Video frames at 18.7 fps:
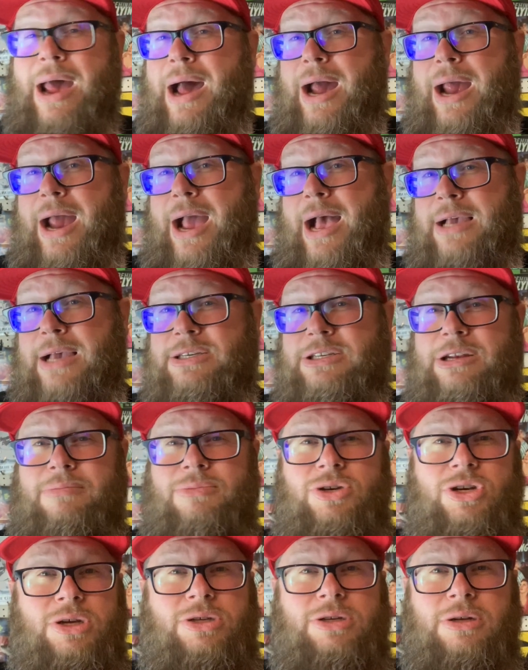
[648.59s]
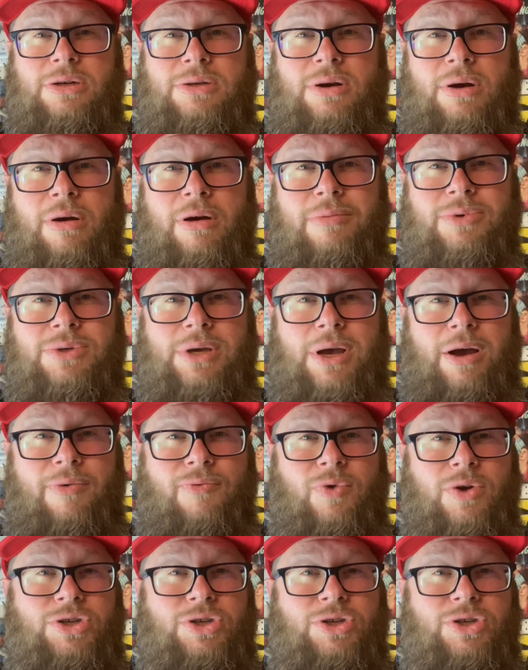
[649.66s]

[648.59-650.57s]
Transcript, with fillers: I asked him just in terms of